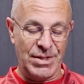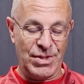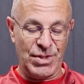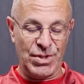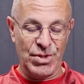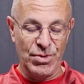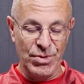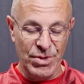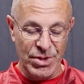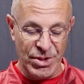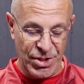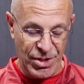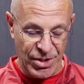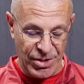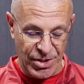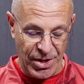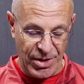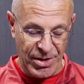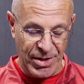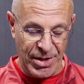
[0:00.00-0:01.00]
as soon as you
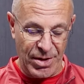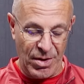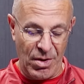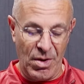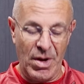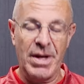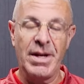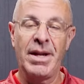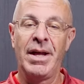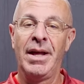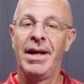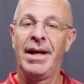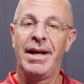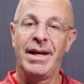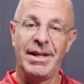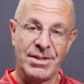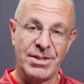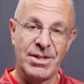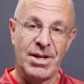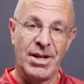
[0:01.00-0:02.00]
turn it on, it's